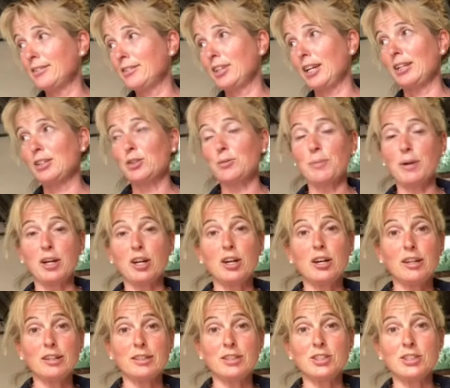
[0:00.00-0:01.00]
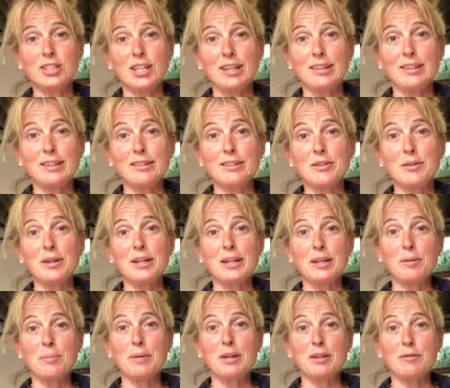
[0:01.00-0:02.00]
changed my garden shed into a
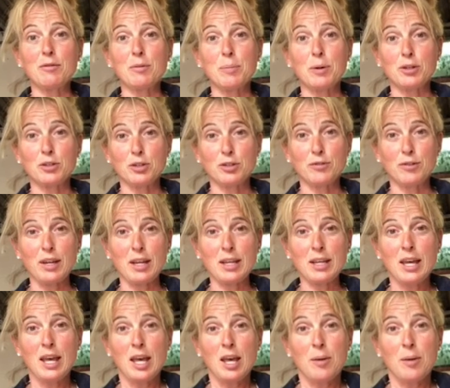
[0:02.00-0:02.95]
little bit of a pottery.